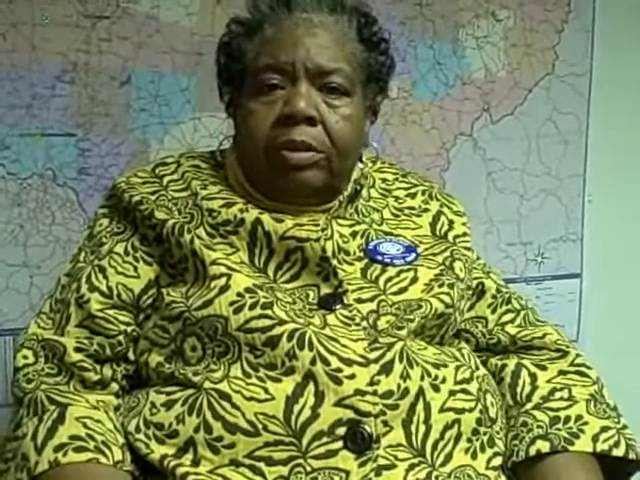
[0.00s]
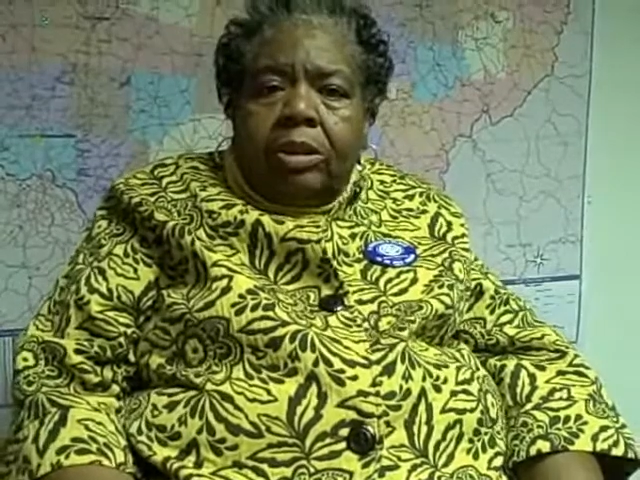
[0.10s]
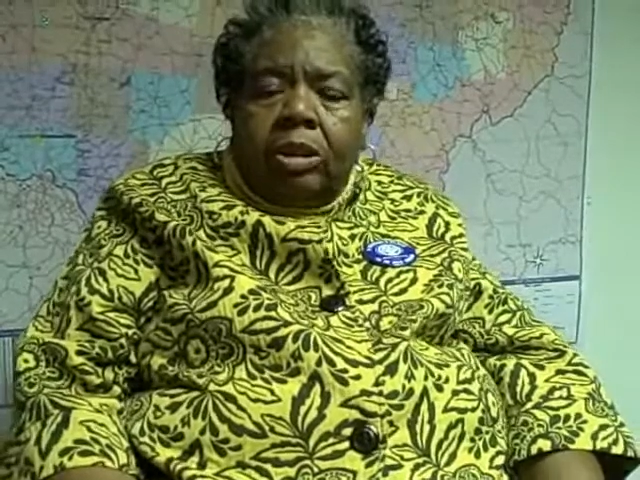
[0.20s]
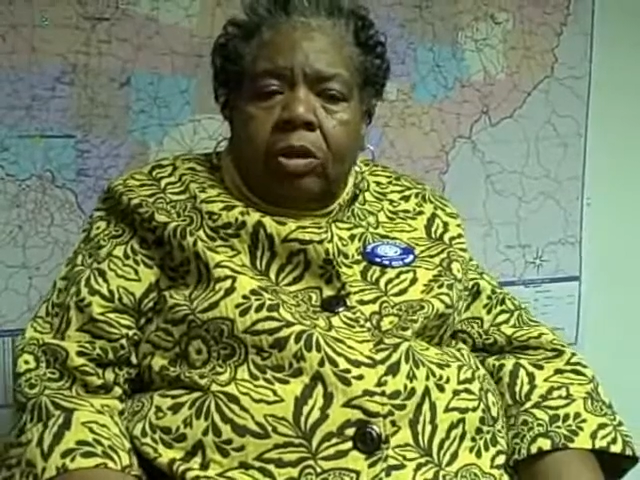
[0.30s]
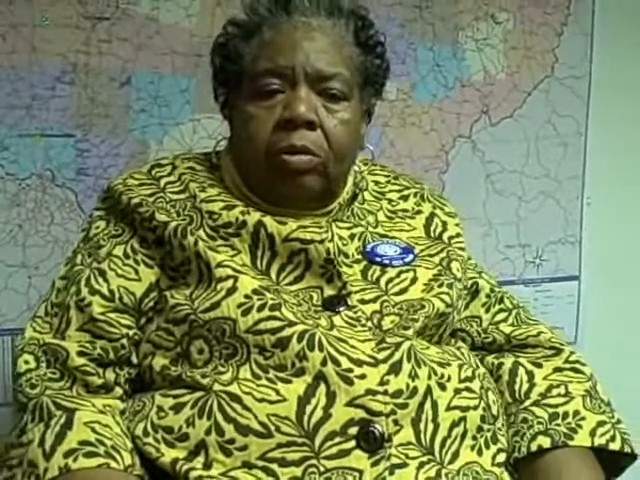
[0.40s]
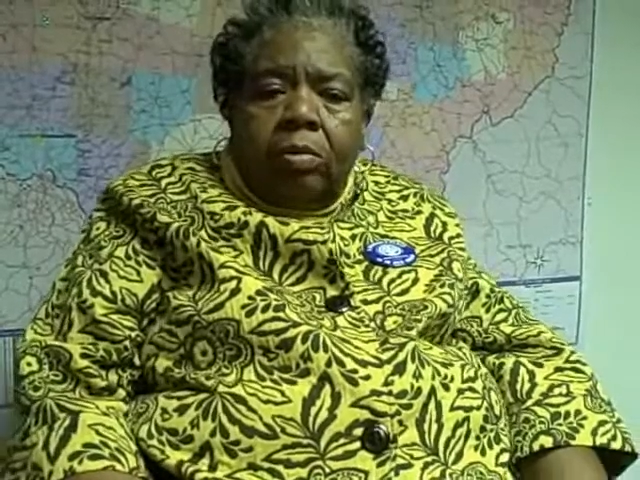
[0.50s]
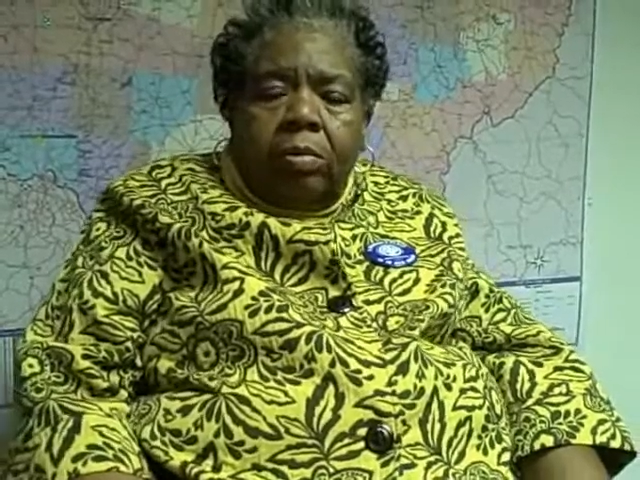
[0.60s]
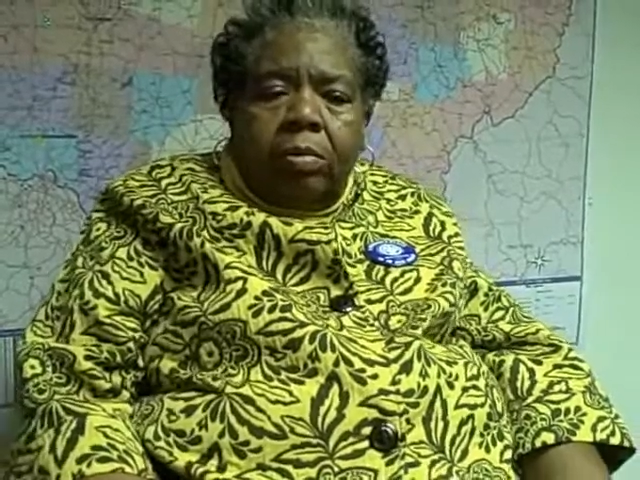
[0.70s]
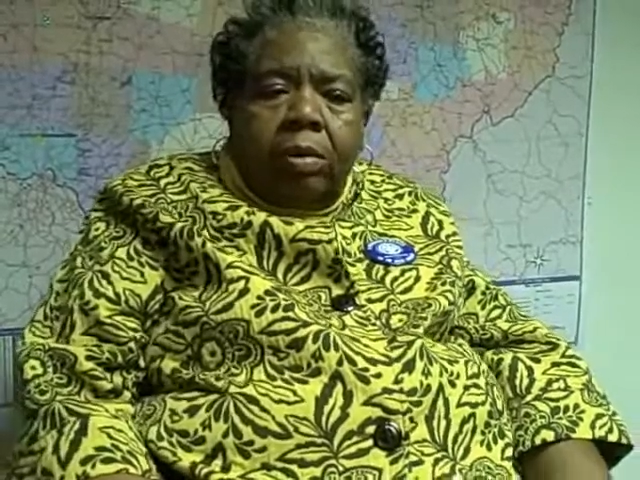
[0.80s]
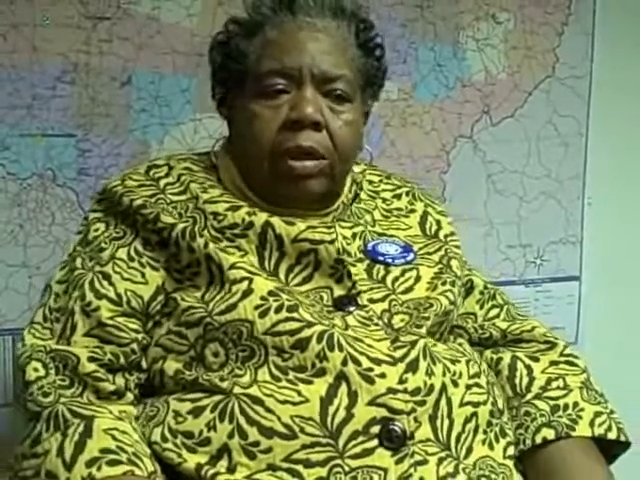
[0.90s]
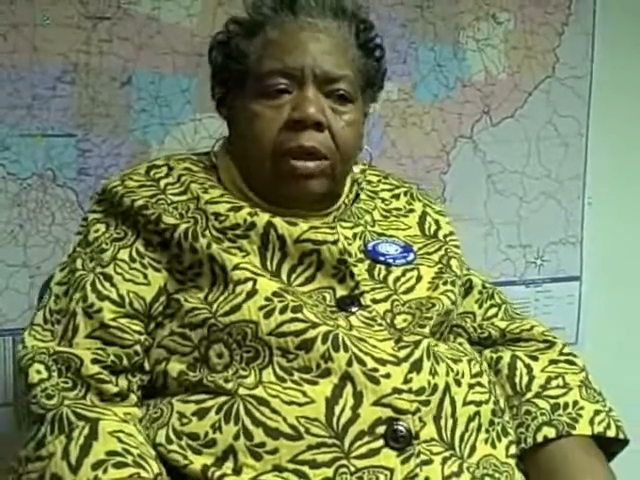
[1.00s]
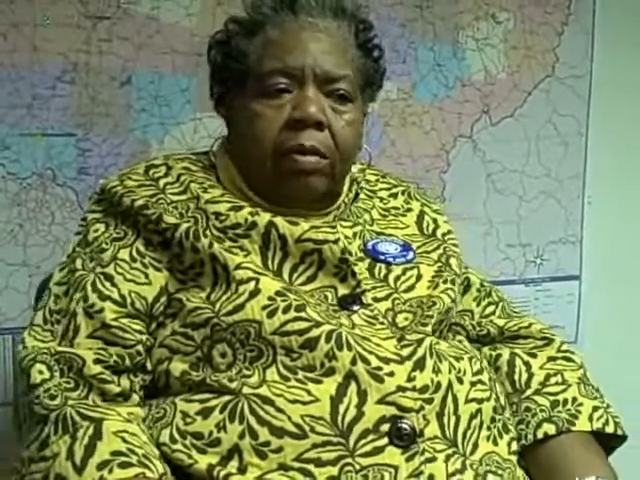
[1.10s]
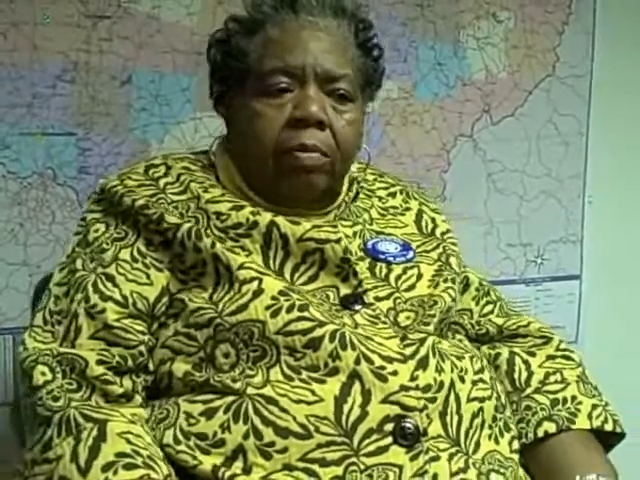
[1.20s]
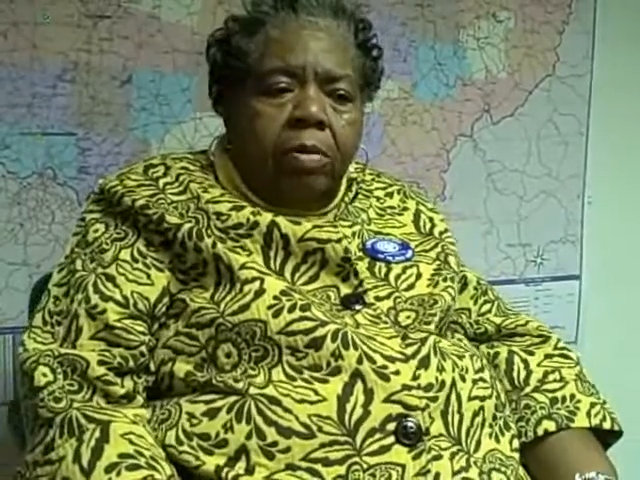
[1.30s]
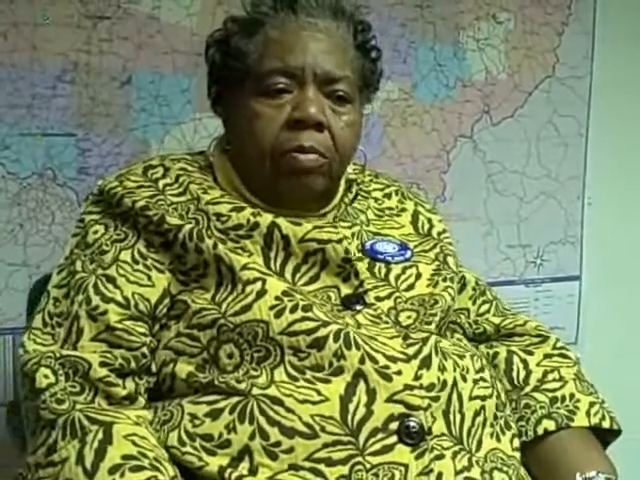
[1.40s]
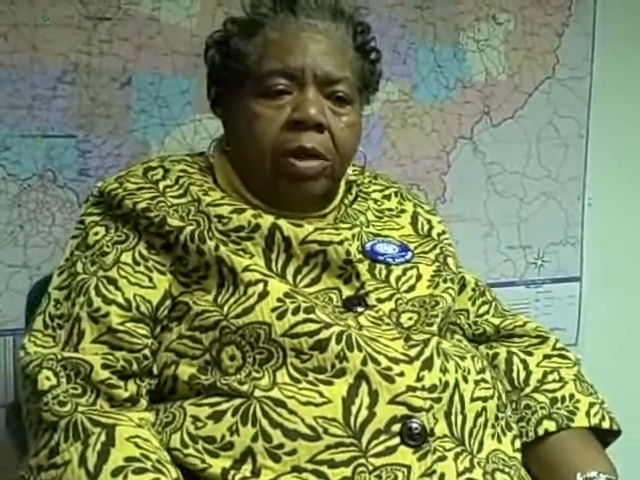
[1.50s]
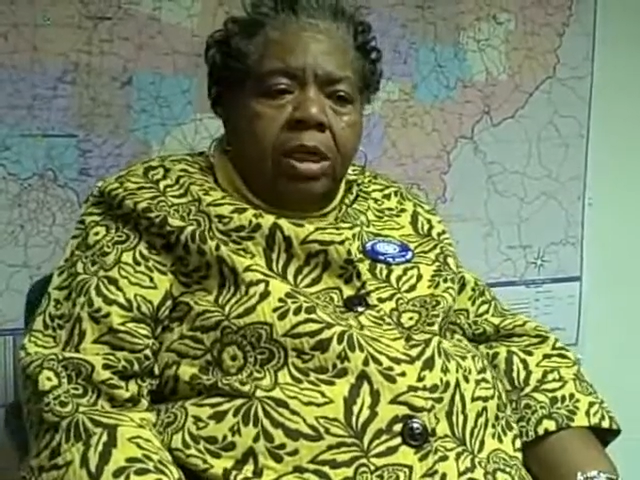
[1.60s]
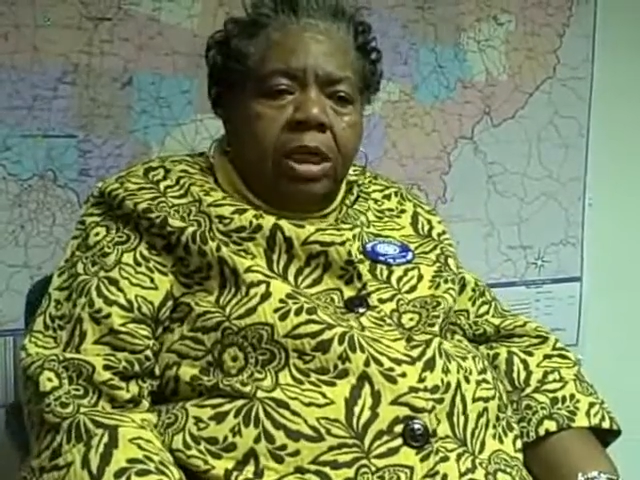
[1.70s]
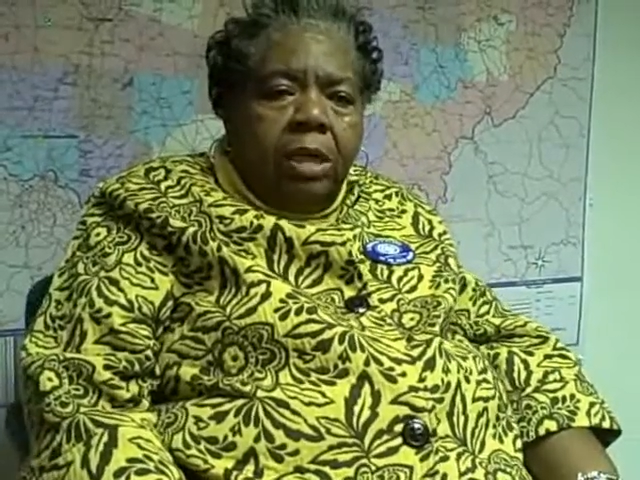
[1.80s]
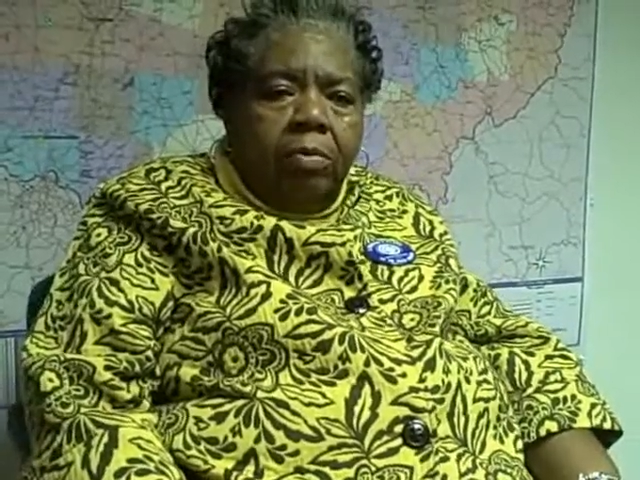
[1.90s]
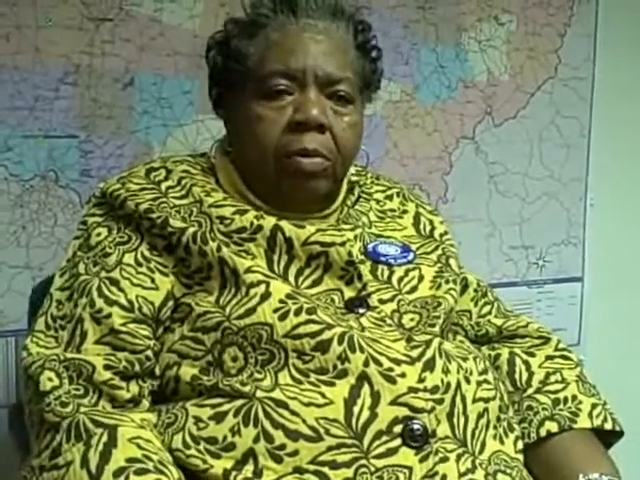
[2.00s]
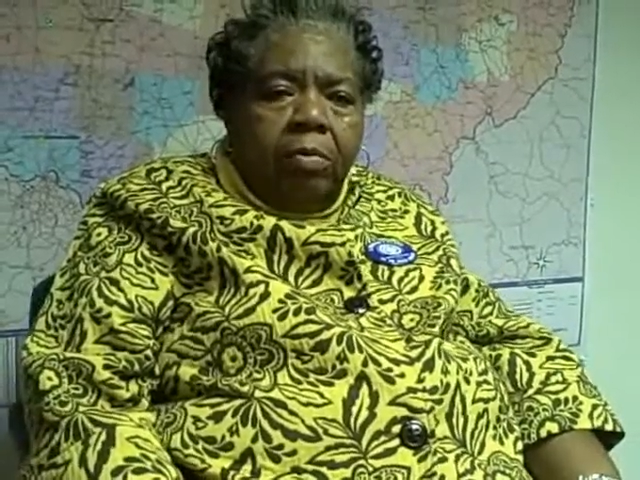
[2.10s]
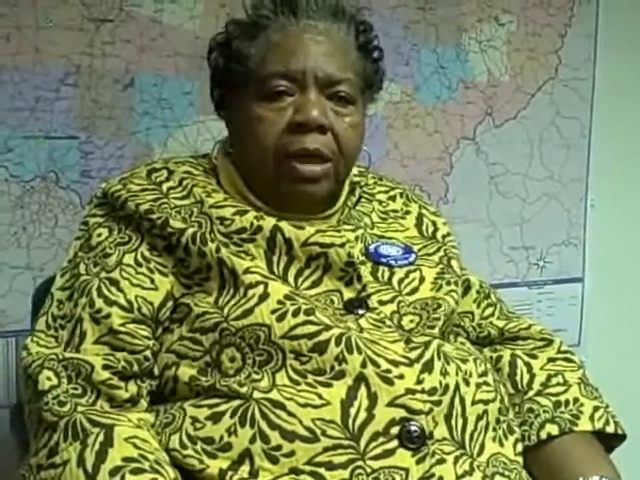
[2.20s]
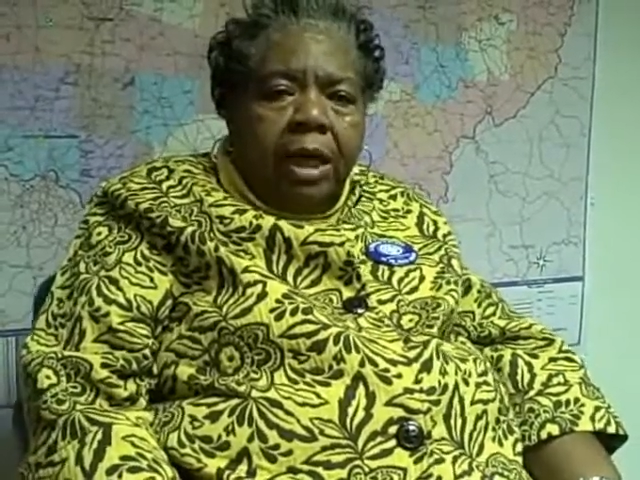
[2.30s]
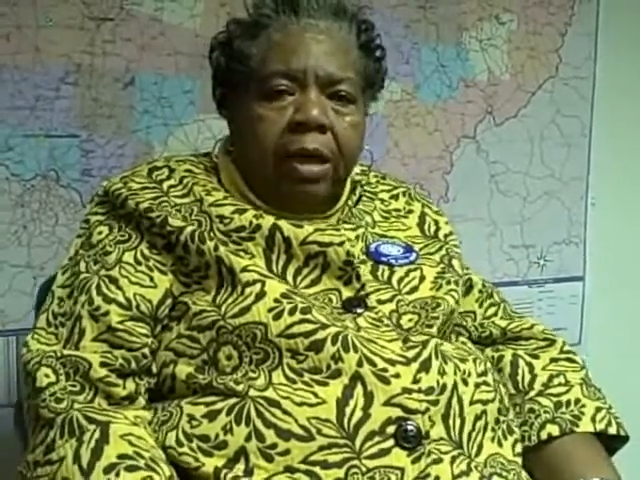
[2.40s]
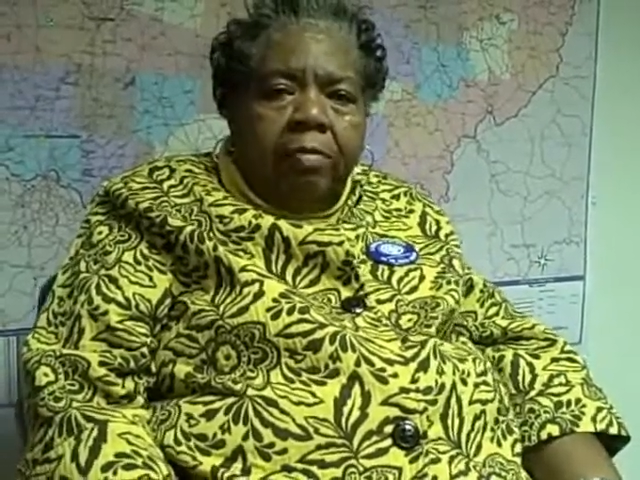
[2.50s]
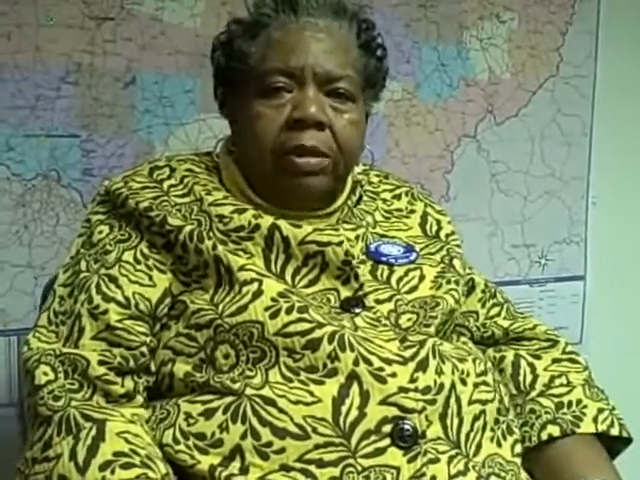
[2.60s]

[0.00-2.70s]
So we want to keep what we have.